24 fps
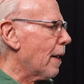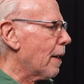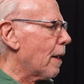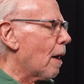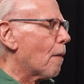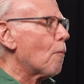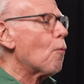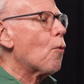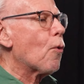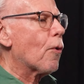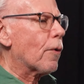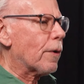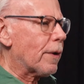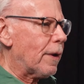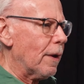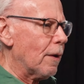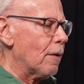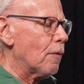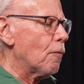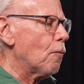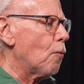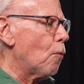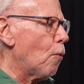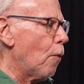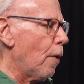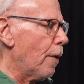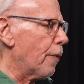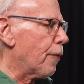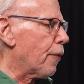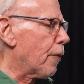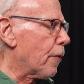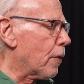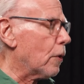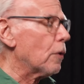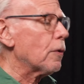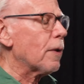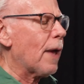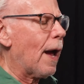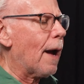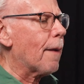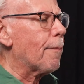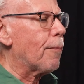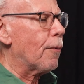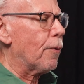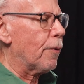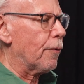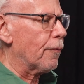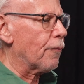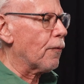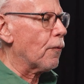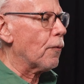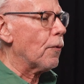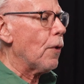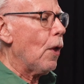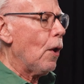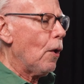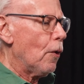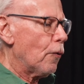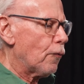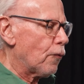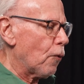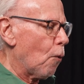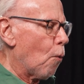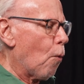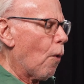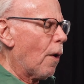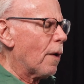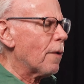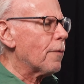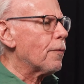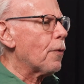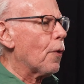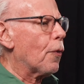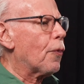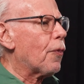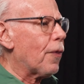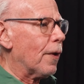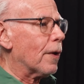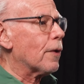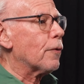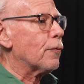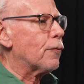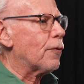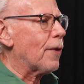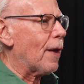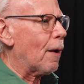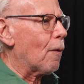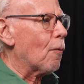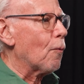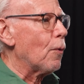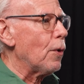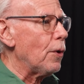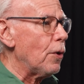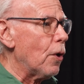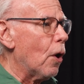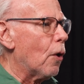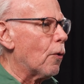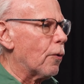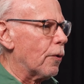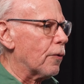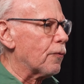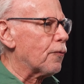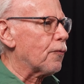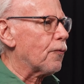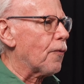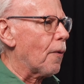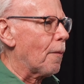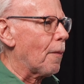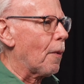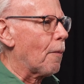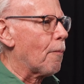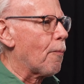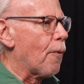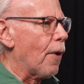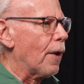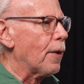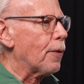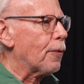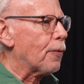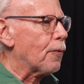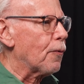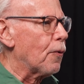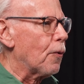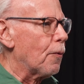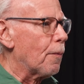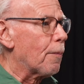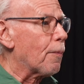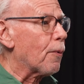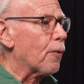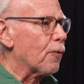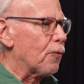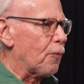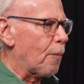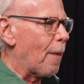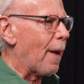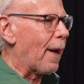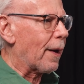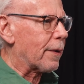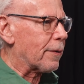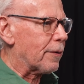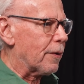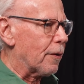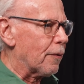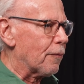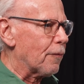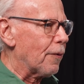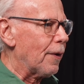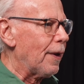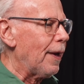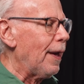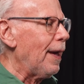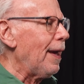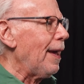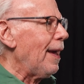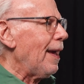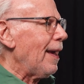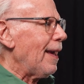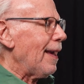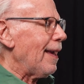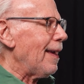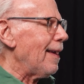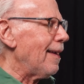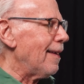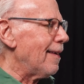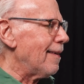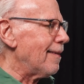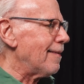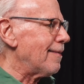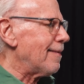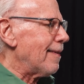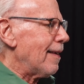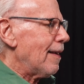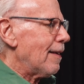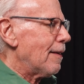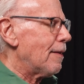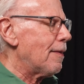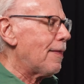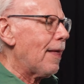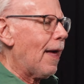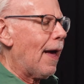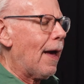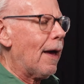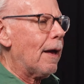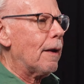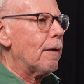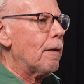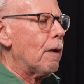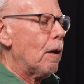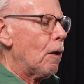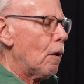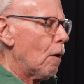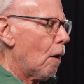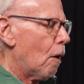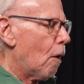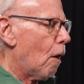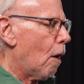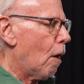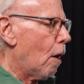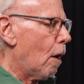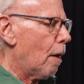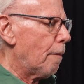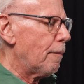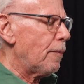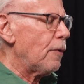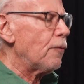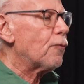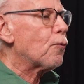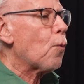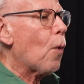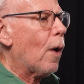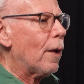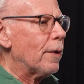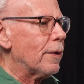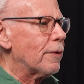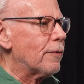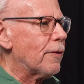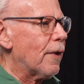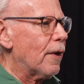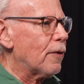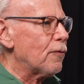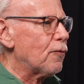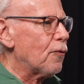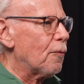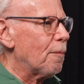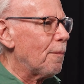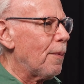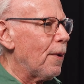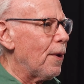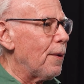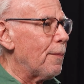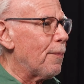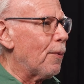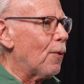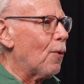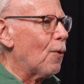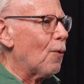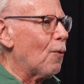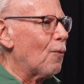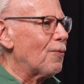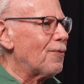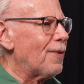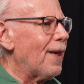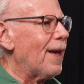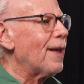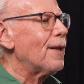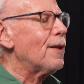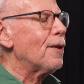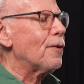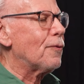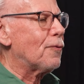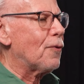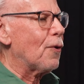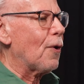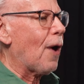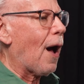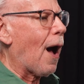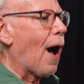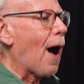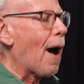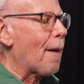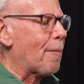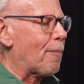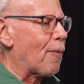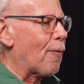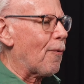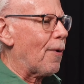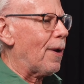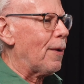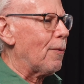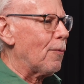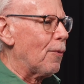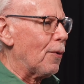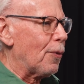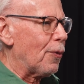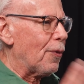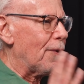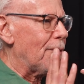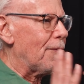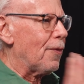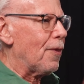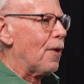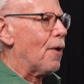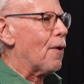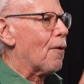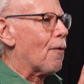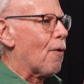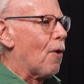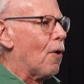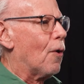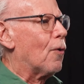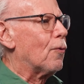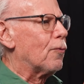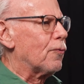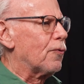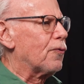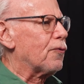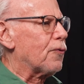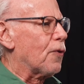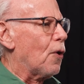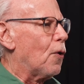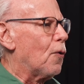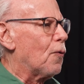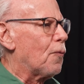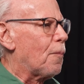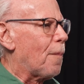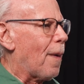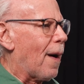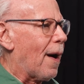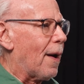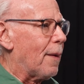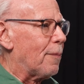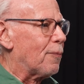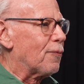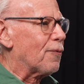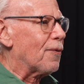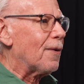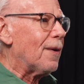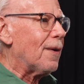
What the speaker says: I'm working with collaborative. So one of the things that we noticed from a breakthrough perspective is that these well-intentioned people tended to operate within their own stovepipes,